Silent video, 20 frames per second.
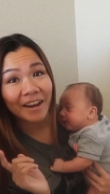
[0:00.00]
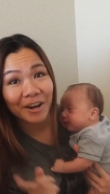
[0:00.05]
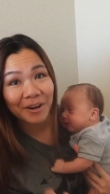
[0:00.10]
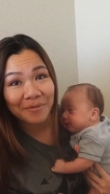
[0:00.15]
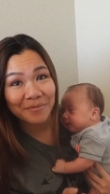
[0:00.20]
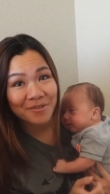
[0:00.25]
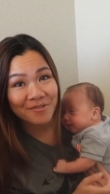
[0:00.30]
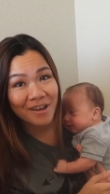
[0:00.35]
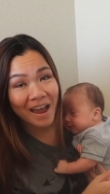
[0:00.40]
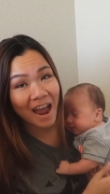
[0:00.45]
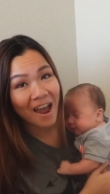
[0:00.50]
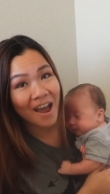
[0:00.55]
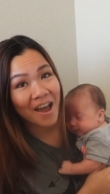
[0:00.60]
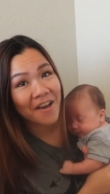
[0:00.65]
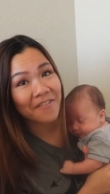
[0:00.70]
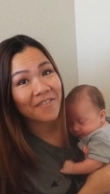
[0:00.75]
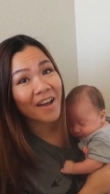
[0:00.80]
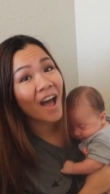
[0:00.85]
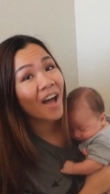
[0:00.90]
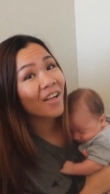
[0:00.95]
hope you
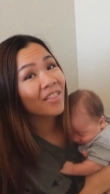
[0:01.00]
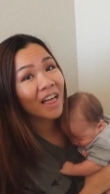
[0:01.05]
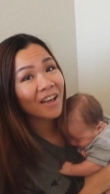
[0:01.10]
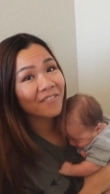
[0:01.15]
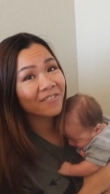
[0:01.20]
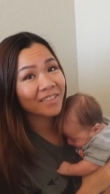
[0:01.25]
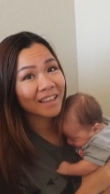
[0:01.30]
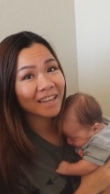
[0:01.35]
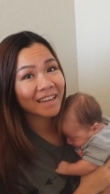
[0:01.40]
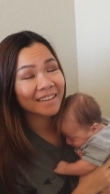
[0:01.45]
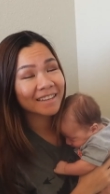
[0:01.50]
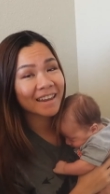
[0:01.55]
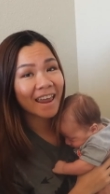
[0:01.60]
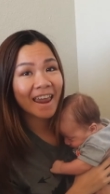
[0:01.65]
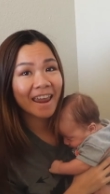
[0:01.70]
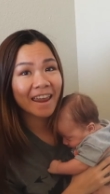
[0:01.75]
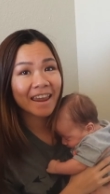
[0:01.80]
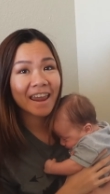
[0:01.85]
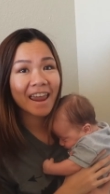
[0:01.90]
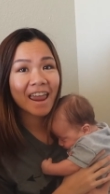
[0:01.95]
have a lovely
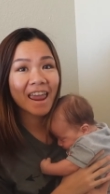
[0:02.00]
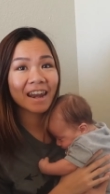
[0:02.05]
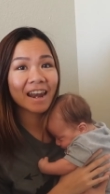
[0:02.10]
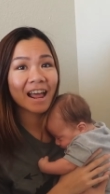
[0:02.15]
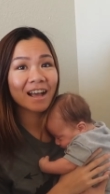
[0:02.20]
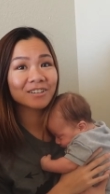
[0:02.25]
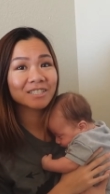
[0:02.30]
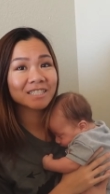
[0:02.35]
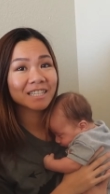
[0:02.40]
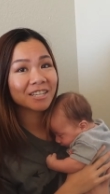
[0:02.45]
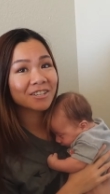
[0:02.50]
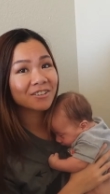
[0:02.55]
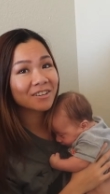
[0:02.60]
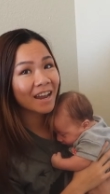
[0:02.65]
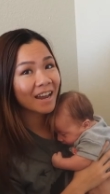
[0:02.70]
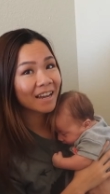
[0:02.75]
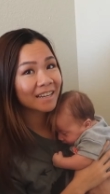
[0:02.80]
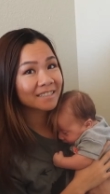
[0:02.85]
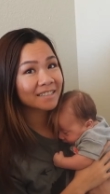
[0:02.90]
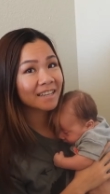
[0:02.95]
day, and I'll see you
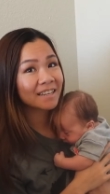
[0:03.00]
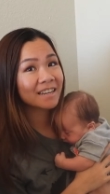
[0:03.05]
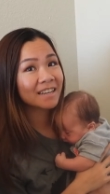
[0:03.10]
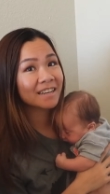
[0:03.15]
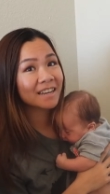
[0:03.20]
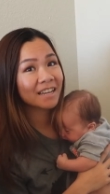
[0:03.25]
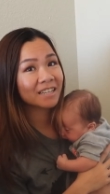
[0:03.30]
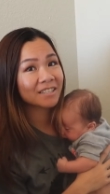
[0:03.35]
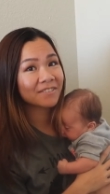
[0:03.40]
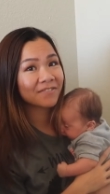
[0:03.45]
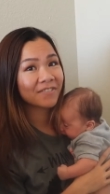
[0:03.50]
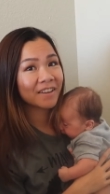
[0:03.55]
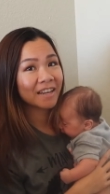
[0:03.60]
guys in the next